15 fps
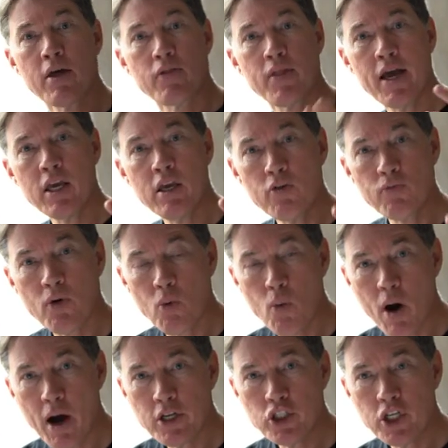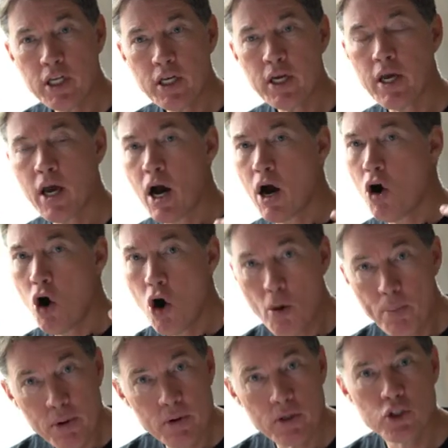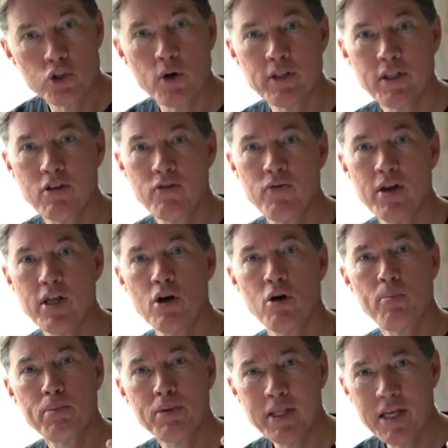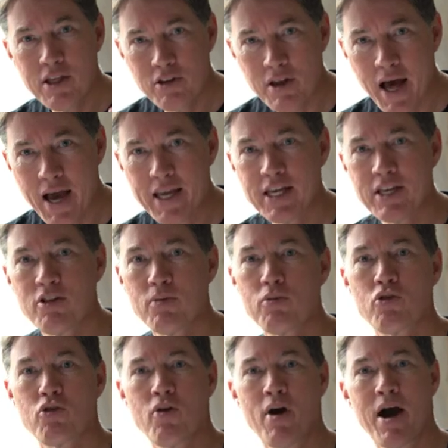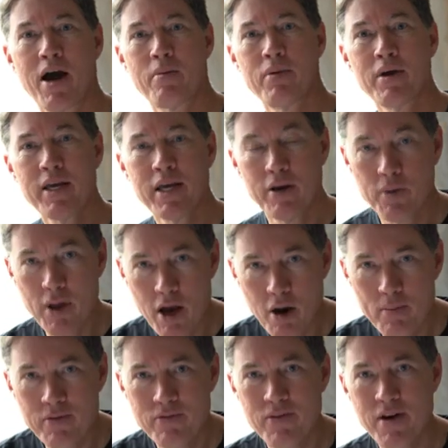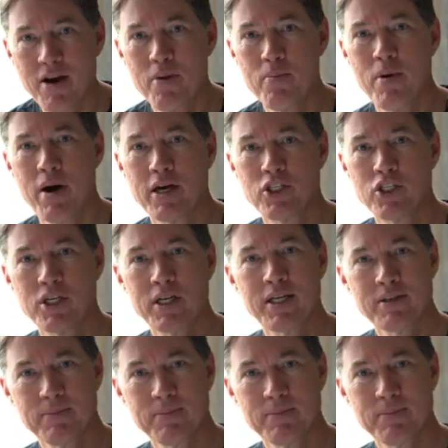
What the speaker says: Thank you for watching. I hope you enjoyed this video. Please like and subscribe. It would help me very much.